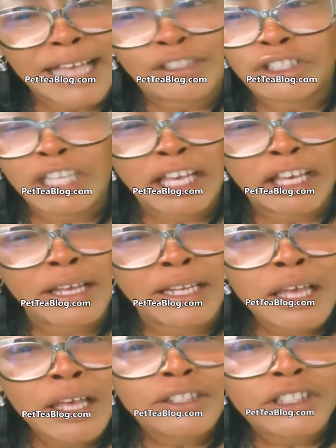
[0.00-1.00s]
shit
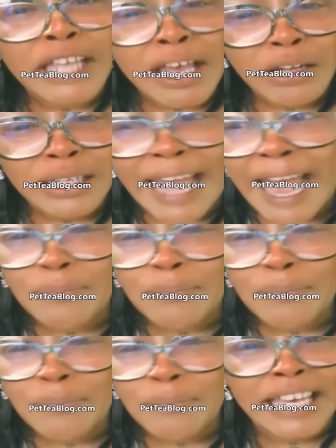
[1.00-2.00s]
could still land
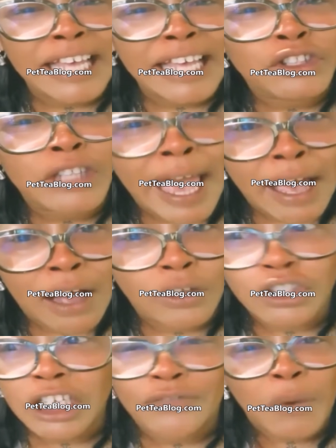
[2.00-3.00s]
me in jail
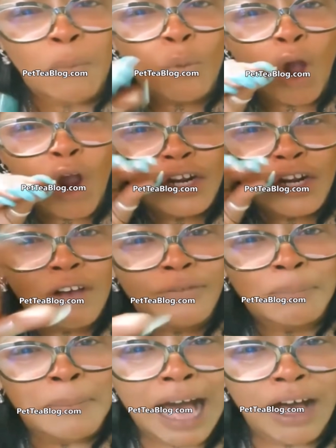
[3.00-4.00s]
just from word of
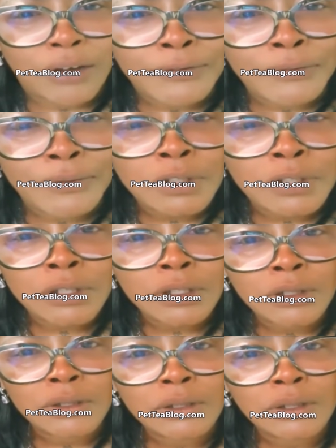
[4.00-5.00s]
mouth.
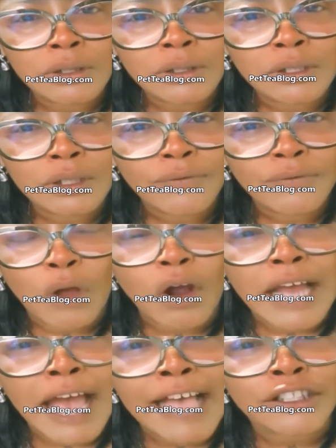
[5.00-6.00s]

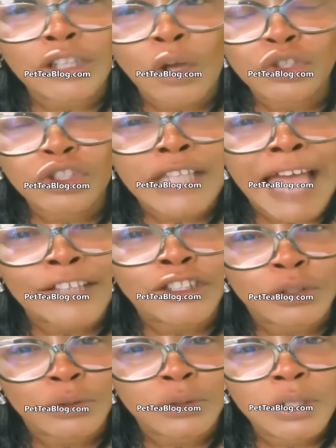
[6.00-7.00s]
Florida has no
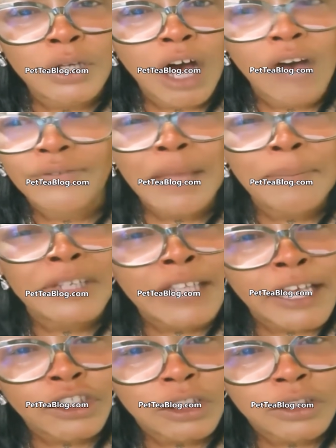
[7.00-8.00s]
statute of
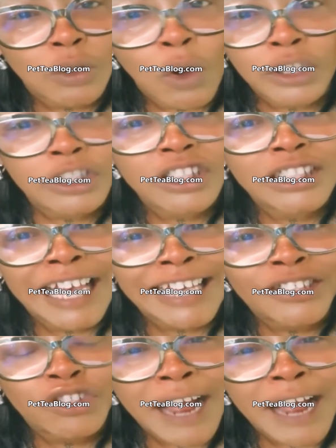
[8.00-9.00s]
limitations on
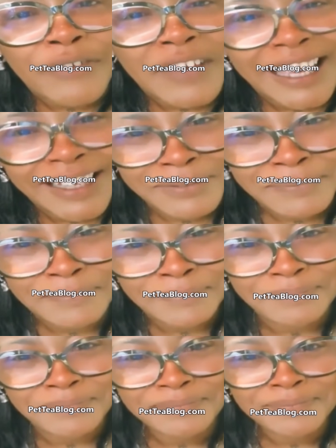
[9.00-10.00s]
sex trafficking.
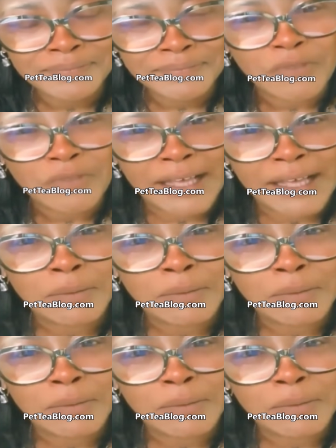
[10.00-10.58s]
Right.